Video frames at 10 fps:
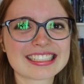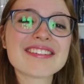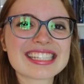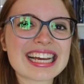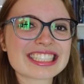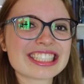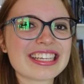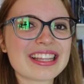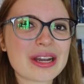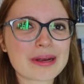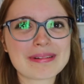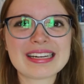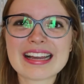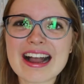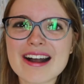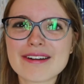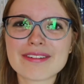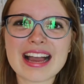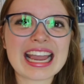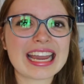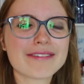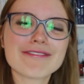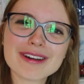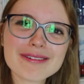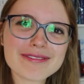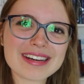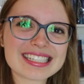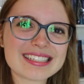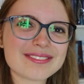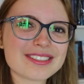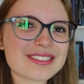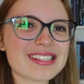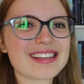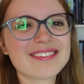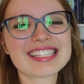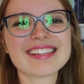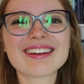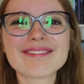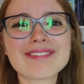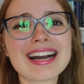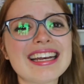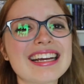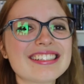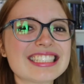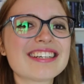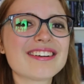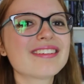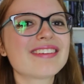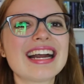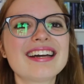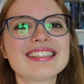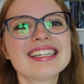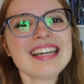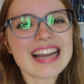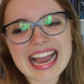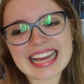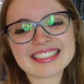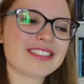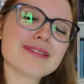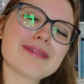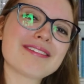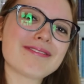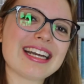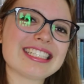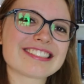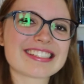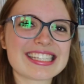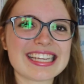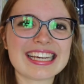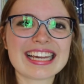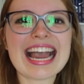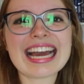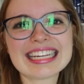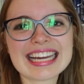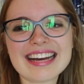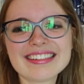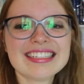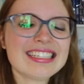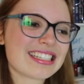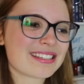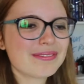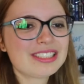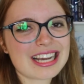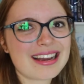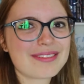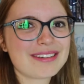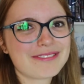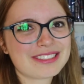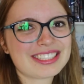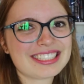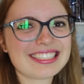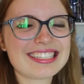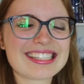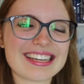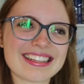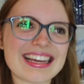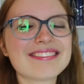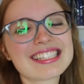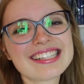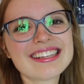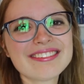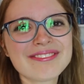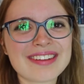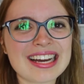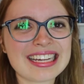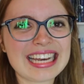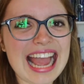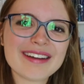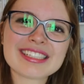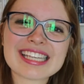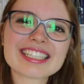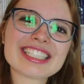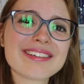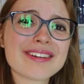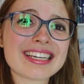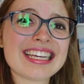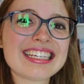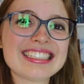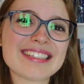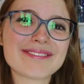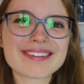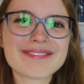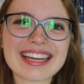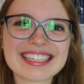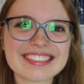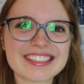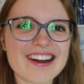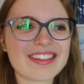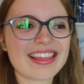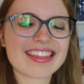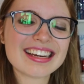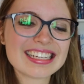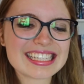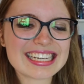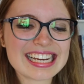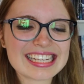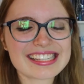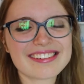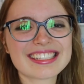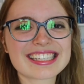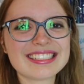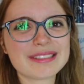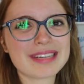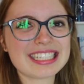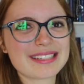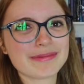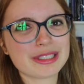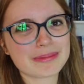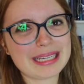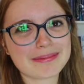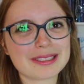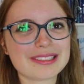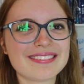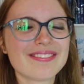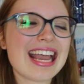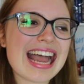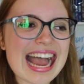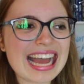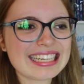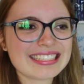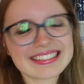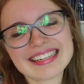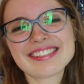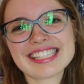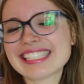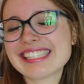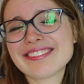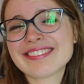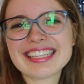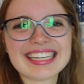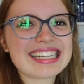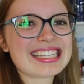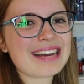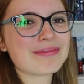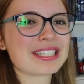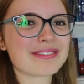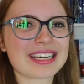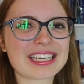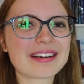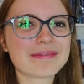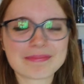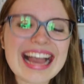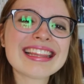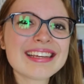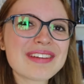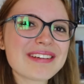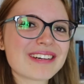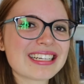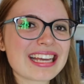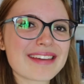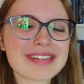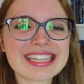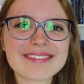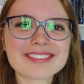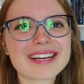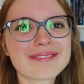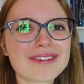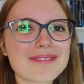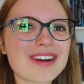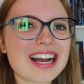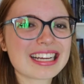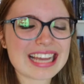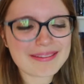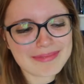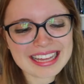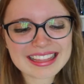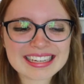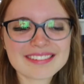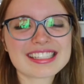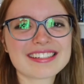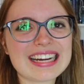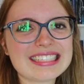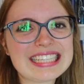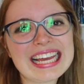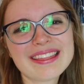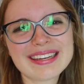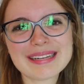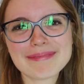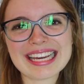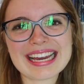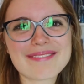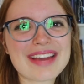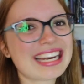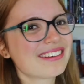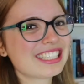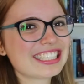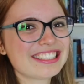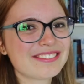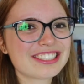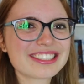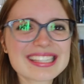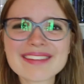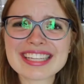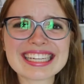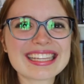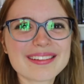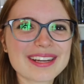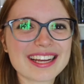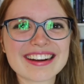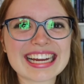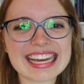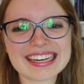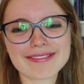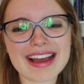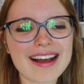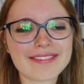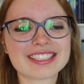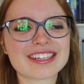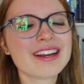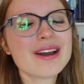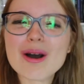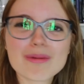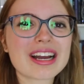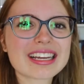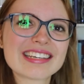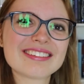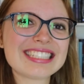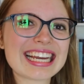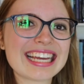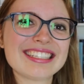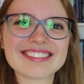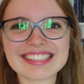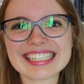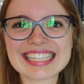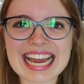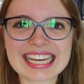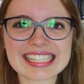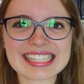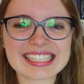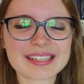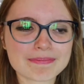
It was actually the opening of a film festival, so it was a lot of fun. I got to go around and do a bit of waitressing, handing out some German food, so that was a lot of fun. I was actually working at a different venue on the Thursday, so it was good to meet some new people, and it was just a really nice atmosphere. And then my friend gave me a lift home from work, and by then it was around 10:30 p.m. and I wanted to do something a little bit creative after working all day and doing a test.